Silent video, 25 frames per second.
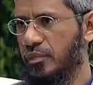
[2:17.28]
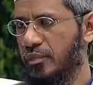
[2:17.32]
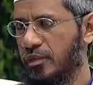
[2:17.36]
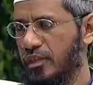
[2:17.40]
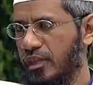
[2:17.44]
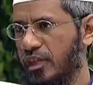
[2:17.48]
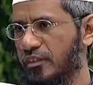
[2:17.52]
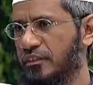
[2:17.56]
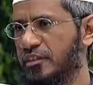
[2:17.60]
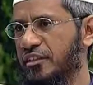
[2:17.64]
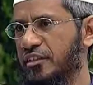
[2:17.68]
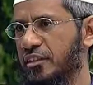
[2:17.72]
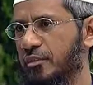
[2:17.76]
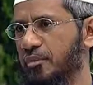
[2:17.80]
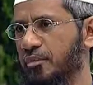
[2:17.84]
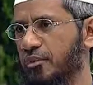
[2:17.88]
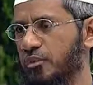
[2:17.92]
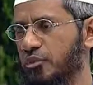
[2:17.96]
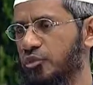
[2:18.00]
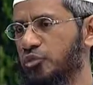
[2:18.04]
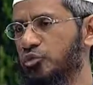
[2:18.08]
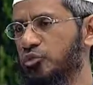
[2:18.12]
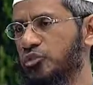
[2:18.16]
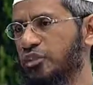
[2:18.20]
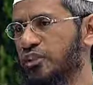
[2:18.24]
hadith number
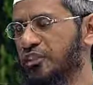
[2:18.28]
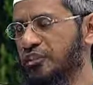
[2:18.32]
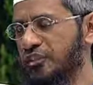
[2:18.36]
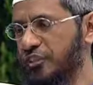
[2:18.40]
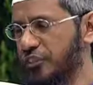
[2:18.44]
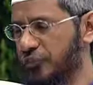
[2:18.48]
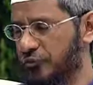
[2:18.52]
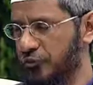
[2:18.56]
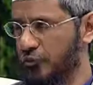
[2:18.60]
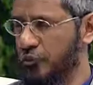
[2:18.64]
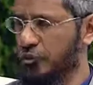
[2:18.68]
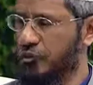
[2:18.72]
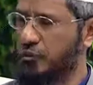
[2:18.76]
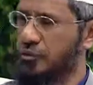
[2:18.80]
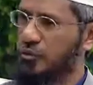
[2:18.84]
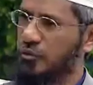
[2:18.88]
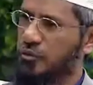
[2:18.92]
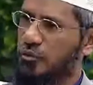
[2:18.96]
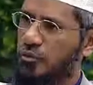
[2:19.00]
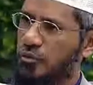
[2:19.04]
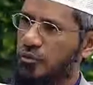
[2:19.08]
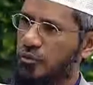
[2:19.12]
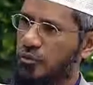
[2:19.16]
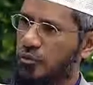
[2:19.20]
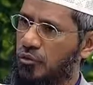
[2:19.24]
2364,
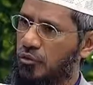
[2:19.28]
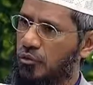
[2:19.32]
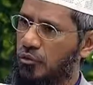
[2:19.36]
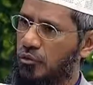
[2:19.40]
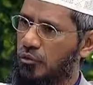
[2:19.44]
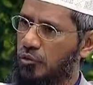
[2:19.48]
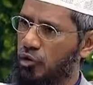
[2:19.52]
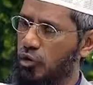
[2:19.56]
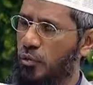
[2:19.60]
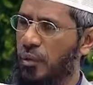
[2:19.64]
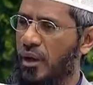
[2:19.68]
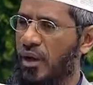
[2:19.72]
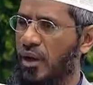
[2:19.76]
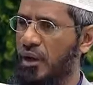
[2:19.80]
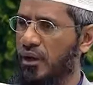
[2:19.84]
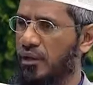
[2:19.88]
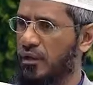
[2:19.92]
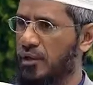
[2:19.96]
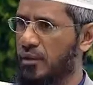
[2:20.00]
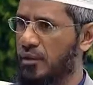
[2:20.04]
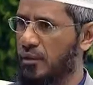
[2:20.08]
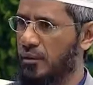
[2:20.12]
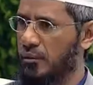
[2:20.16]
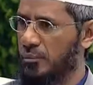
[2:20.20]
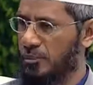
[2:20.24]
Ubay
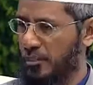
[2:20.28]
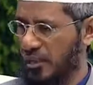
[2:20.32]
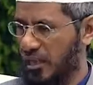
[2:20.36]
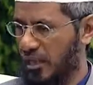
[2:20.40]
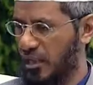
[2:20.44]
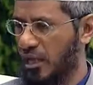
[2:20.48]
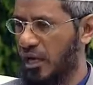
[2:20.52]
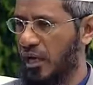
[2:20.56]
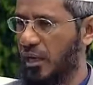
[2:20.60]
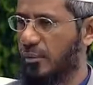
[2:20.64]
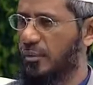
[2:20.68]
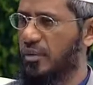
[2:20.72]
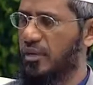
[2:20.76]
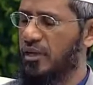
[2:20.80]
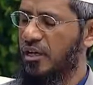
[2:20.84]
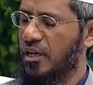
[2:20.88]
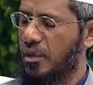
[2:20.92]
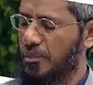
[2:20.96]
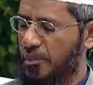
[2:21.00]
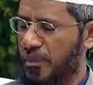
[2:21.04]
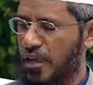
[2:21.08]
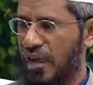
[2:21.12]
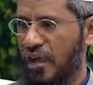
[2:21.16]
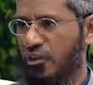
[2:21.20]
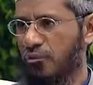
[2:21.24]
bin Ka'ab,
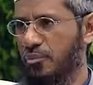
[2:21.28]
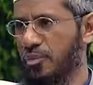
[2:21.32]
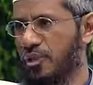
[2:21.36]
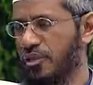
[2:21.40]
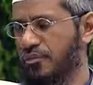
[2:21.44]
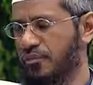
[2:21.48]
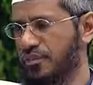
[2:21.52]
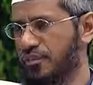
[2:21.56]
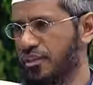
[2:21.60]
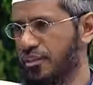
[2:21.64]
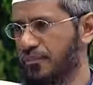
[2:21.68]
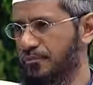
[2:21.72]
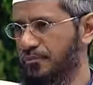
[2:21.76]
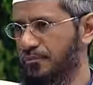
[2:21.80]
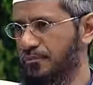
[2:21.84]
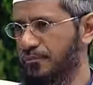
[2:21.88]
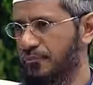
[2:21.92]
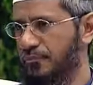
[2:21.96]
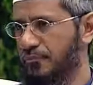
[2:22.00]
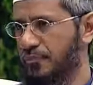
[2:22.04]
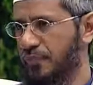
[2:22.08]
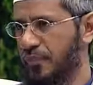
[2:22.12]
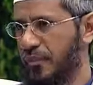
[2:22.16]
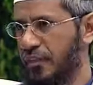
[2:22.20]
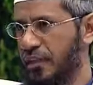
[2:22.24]
may Allah be pleased with him,
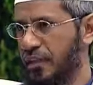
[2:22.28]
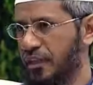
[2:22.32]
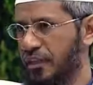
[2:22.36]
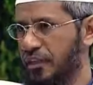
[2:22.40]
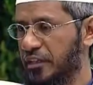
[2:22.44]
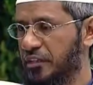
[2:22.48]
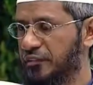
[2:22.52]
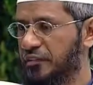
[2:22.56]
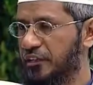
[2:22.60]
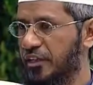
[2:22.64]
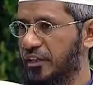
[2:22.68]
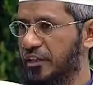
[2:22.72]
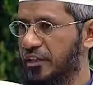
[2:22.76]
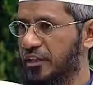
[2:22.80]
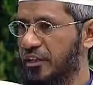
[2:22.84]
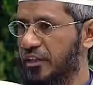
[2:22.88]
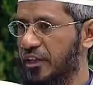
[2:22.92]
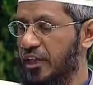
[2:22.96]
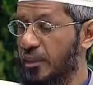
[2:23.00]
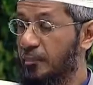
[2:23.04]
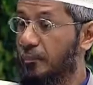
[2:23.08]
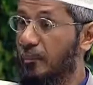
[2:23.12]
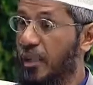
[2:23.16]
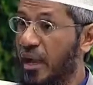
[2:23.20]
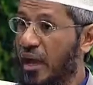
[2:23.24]
he said,
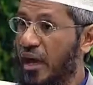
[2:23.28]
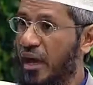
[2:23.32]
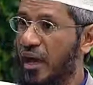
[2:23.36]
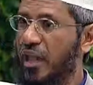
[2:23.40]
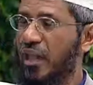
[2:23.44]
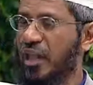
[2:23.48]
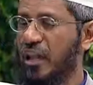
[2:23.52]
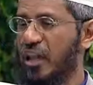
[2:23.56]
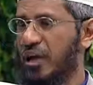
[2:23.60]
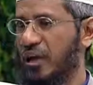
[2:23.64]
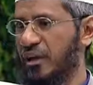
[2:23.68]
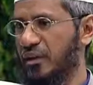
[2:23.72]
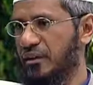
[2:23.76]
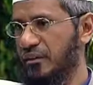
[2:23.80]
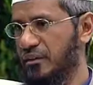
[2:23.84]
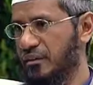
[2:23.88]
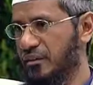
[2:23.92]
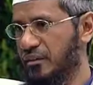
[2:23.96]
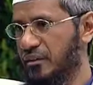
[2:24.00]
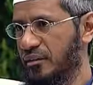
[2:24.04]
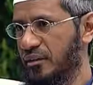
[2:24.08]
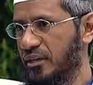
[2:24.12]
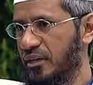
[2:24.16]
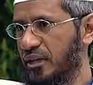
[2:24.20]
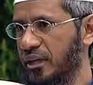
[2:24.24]
by Allah,
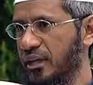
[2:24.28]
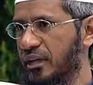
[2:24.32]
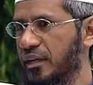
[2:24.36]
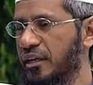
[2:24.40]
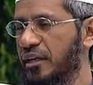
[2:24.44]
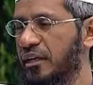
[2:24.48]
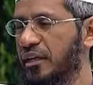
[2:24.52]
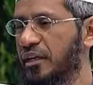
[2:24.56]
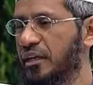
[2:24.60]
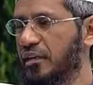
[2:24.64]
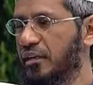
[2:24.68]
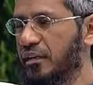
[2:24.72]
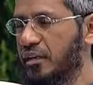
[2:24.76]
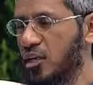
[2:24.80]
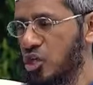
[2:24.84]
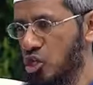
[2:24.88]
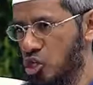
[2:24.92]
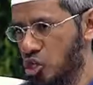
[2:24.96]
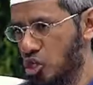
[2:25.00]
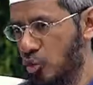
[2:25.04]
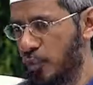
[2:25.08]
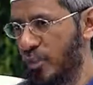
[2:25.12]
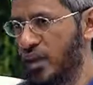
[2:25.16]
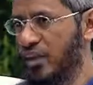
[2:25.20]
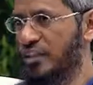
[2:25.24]
he heard
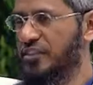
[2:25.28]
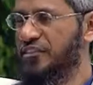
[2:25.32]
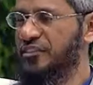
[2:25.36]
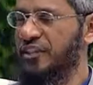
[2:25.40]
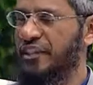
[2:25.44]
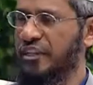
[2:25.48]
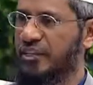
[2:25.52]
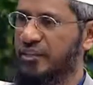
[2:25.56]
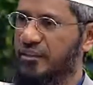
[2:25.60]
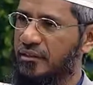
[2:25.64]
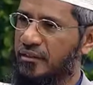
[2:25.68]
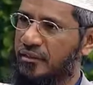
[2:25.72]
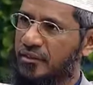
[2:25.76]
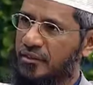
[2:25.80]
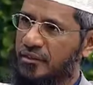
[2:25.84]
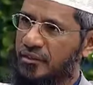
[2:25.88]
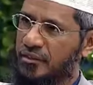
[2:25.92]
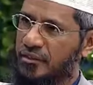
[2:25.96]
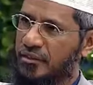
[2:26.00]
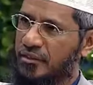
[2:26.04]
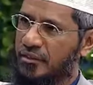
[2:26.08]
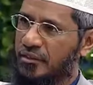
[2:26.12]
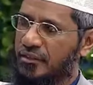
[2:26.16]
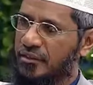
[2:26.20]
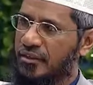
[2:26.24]
Shoba saying
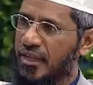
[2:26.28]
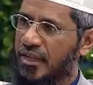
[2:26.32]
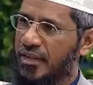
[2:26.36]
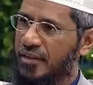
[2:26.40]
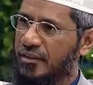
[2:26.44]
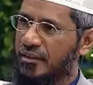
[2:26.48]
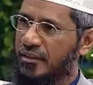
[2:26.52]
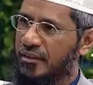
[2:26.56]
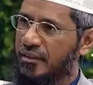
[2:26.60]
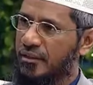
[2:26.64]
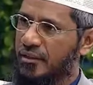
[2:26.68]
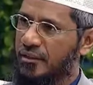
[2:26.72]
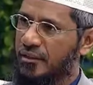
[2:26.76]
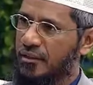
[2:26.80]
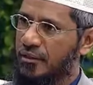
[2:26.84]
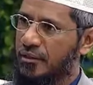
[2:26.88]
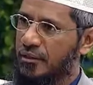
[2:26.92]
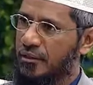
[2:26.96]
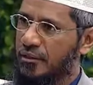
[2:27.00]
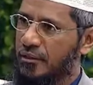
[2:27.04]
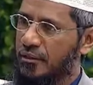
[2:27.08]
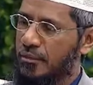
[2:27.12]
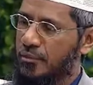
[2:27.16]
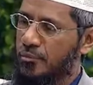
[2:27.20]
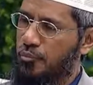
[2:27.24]
that
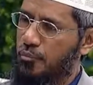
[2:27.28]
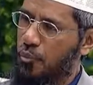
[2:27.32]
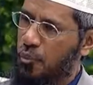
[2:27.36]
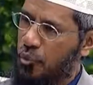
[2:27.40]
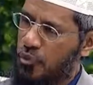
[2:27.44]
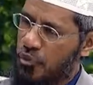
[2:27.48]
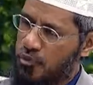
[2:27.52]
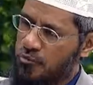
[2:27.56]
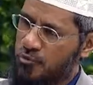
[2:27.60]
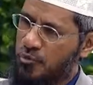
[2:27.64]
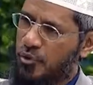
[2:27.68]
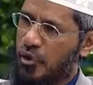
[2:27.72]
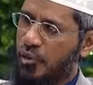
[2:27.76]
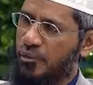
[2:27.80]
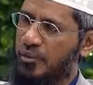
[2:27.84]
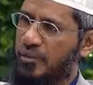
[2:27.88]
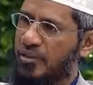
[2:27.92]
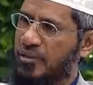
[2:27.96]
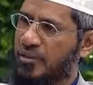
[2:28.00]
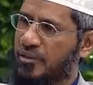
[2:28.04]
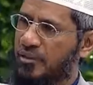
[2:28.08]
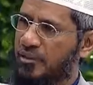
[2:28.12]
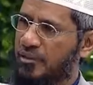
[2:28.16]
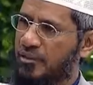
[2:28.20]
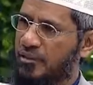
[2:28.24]
most probably